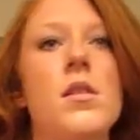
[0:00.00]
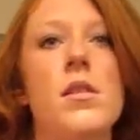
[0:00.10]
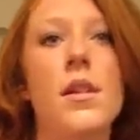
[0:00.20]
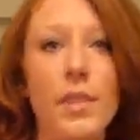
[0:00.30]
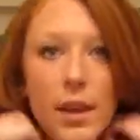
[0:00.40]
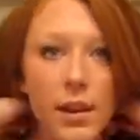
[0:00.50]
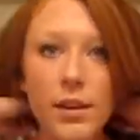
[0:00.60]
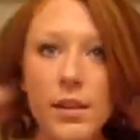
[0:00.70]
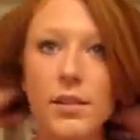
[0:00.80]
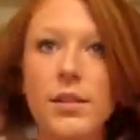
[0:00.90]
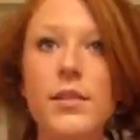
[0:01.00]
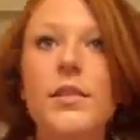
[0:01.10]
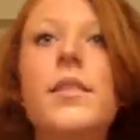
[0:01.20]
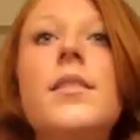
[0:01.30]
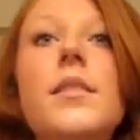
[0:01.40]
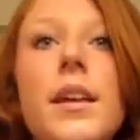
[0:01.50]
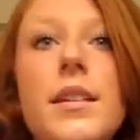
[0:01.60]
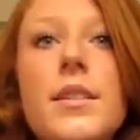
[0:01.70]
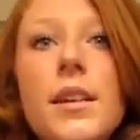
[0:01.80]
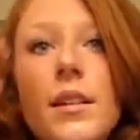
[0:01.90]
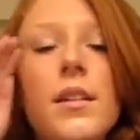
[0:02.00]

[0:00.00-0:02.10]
And then that's it.